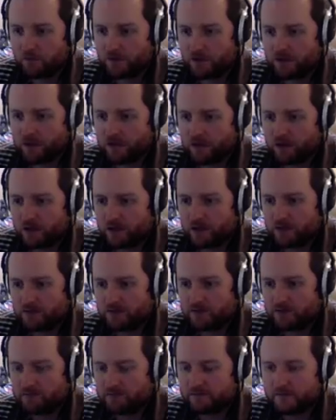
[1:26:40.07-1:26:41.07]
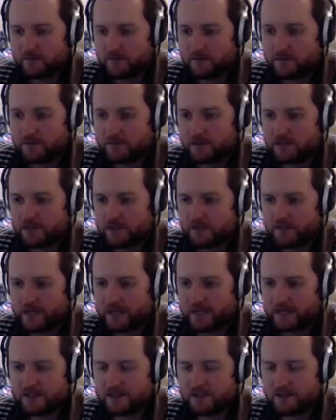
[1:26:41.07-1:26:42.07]
what you call it, something
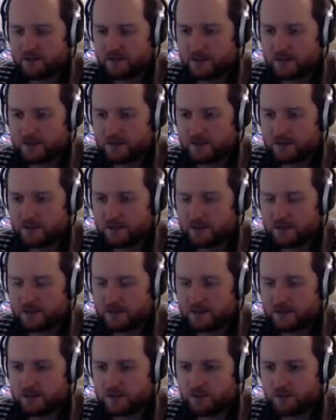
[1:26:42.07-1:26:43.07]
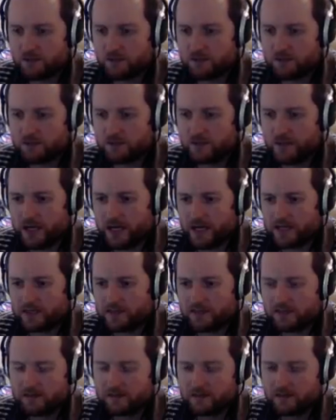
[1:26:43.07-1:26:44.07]
else that was that, that that's supposed to be
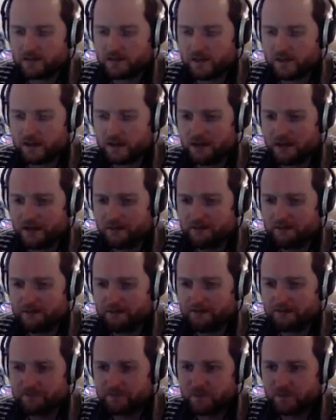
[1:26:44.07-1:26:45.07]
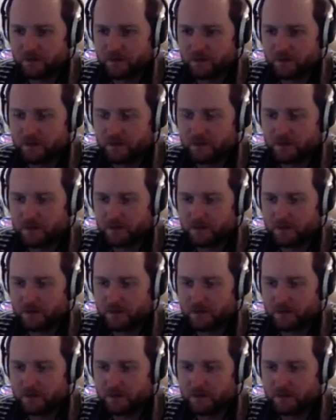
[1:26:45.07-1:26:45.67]
bad. Um, Witchcraft.